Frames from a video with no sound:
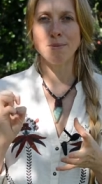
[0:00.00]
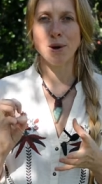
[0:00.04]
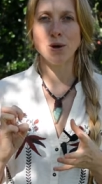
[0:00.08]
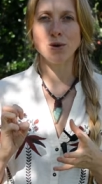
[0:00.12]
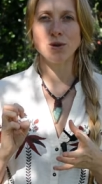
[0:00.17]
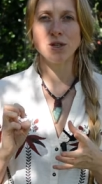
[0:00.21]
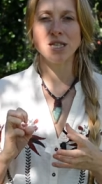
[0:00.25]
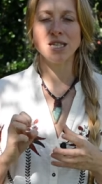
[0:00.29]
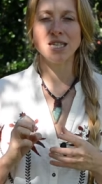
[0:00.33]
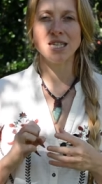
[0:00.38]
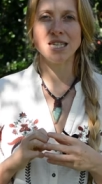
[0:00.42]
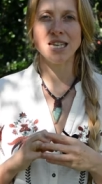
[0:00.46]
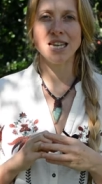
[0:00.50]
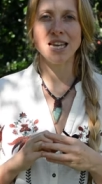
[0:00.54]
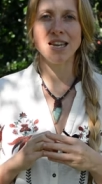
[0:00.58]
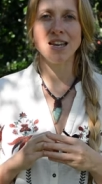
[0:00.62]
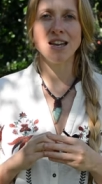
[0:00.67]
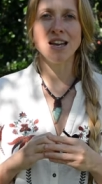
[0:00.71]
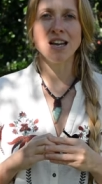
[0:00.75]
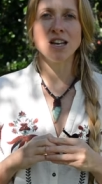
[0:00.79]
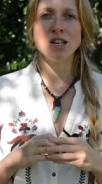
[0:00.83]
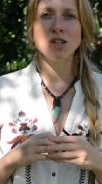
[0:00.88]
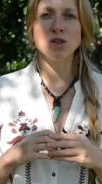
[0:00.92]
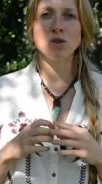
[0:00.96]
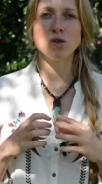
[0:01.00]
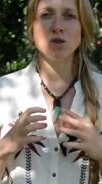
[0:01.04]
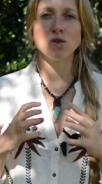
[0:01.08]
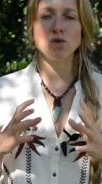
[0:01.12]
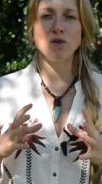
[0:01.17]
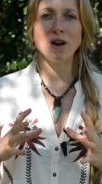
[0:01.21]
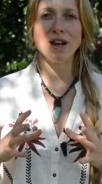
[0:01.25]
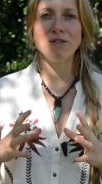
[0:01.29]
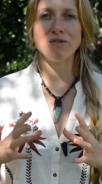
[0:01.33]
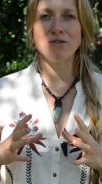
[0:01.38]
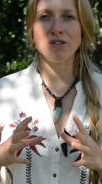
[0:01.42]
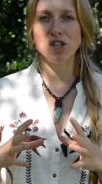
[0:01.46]
potency, so it's
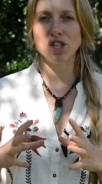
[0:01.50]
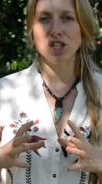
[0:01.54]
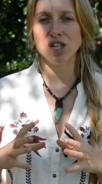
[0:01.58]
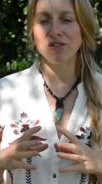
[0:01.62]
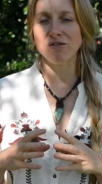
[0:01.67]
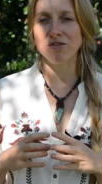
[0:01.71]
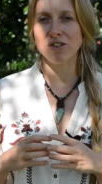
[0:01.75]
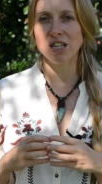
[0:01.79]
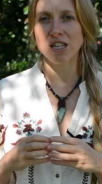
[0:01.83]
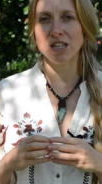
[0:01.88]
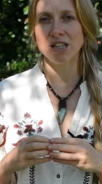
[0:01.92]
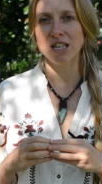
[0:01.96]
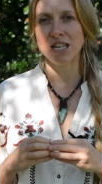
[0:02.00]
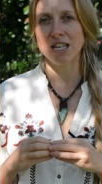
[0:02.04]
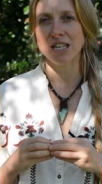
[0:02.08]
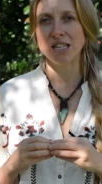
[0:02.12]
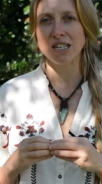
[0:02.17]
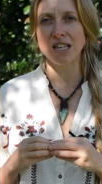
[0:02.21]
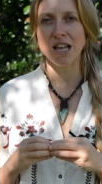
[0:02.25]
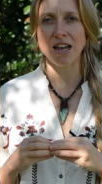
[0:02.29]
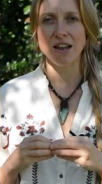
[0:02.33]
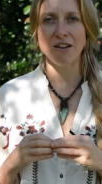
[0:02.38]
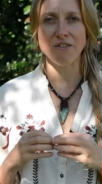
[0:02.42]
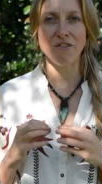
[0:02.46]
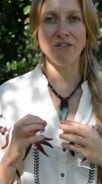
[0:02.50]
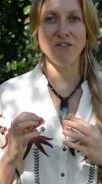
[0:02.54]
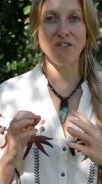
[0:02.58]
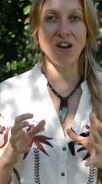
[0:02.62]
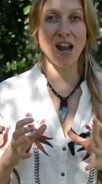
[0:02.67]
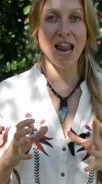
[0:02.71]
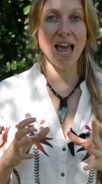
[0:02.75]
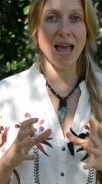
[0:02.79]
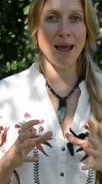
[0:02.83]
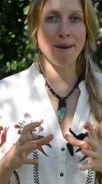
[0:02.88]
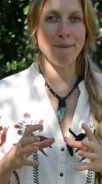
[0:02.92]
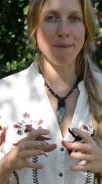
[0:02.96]
great for shifting things like
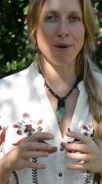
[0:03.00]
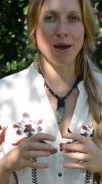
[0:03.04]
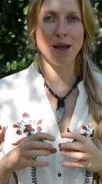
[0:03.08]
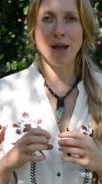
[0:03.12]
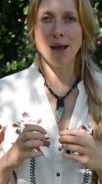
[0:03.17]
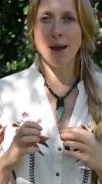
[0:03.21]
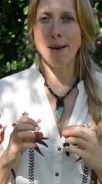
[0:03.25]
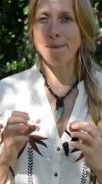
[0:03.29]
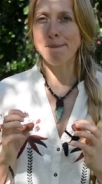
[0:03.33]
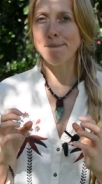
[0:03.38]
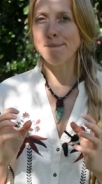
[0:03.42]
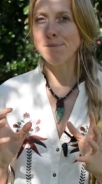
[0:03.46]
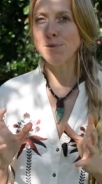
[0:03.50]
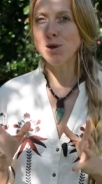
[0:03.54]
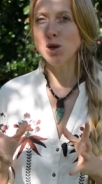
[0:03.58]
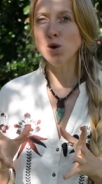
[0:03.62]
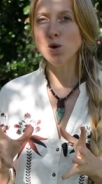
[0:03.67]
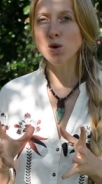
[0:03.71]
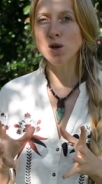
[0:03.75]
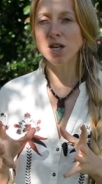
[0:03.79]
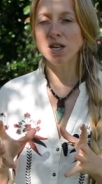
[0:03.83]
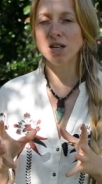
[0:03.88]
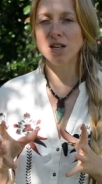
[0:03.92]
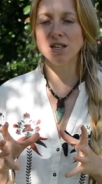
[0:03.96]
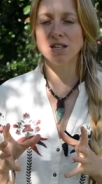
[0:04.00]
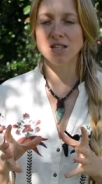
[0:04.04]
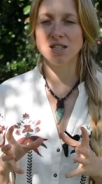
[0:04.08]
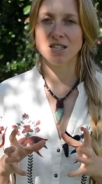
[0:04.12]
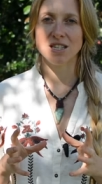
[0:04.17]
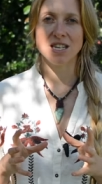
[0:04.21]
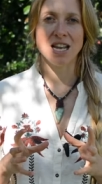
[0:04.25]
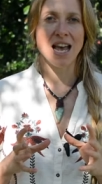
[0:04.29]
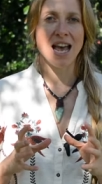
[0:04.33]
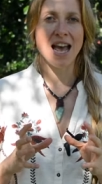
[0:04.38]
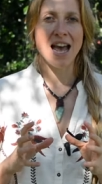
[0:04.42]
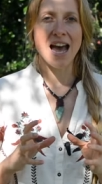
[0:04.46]
phlegm, mucus,
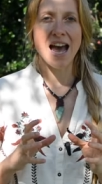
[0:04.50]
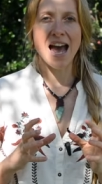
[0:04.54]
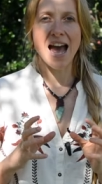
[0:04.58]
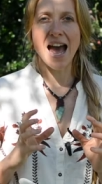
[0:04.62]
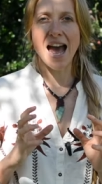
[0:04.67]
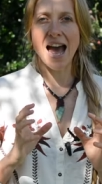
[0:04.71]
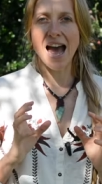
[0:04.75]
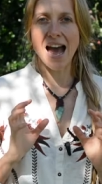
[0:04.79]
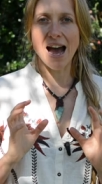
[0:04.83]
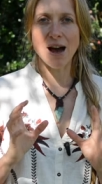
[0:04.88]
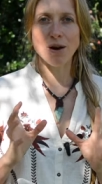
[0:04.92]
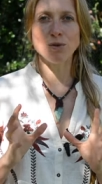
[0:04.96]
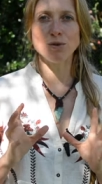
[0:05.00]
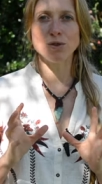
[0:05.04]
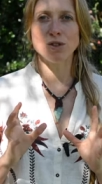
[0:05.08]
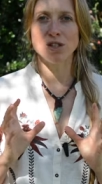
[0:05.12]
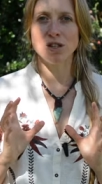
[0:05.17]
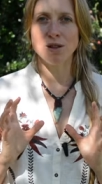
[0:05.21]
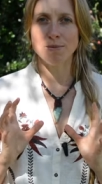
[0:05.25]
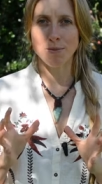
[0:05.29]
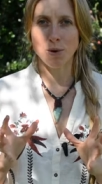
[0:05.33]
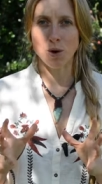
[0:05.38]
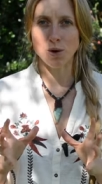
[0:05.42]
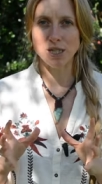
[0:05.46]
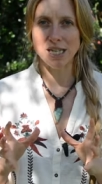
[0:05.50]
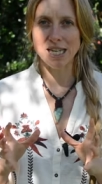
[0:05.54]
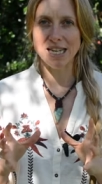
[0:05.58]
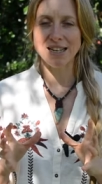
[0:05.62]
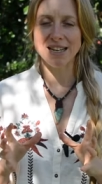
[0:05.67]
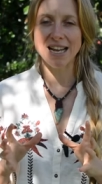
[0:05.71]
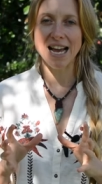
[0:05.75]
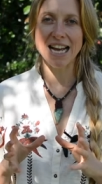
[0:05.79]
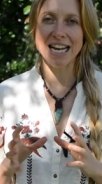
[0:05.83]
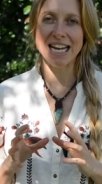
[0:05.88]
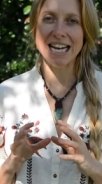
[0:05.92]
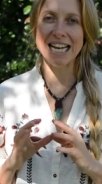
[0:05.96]
out the body
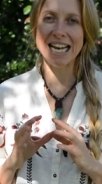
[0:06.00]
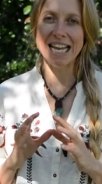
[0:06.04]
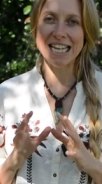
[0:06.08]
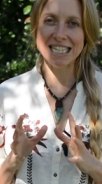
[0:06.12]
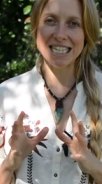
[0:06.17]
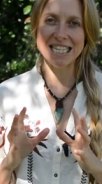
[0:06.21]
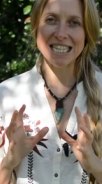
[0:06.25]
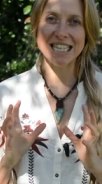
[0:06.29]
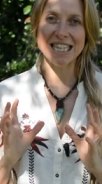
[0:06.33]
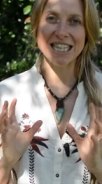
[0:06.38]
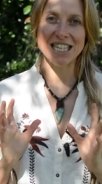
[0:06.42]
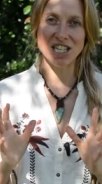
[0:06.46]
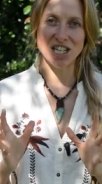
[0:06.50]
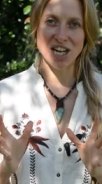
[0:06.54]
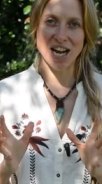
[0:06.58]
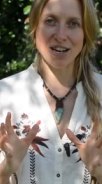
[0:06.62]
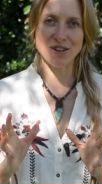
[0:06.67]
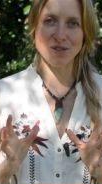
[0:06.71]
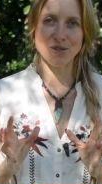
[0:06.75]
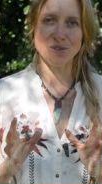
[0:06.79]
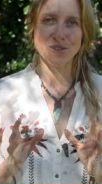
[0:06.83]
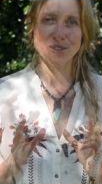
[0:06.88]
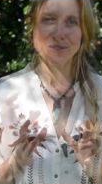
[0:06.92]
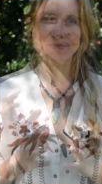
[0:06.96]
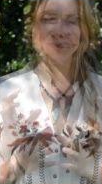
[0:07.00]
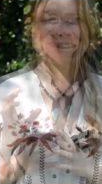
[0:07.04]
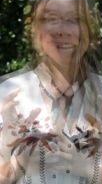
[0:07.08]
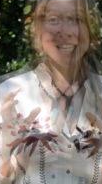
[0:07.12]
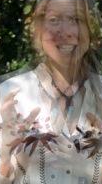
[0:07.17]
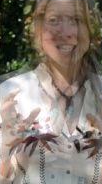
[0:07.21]
and cleansing the channels.